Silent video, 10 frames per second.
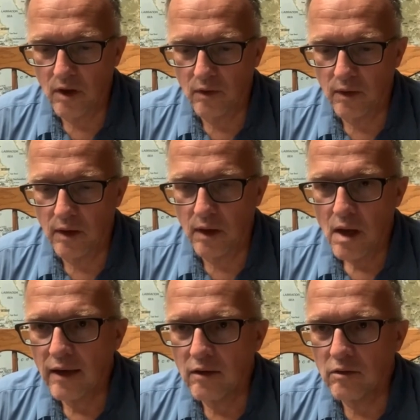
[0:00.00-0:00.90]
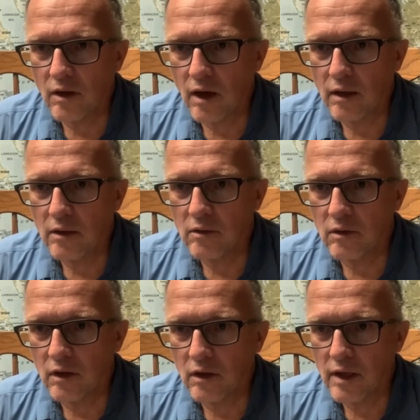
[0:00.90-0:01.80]
that the enzymes
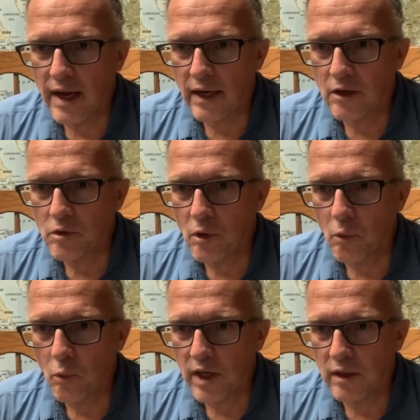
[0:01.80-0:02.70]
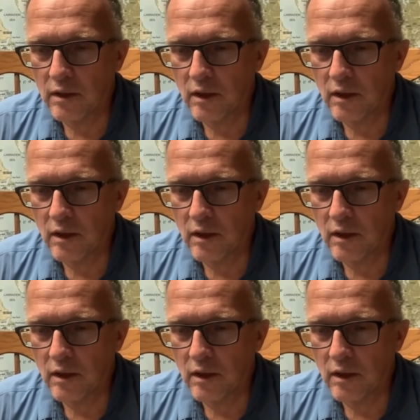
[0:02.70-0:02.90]
in the actual wheat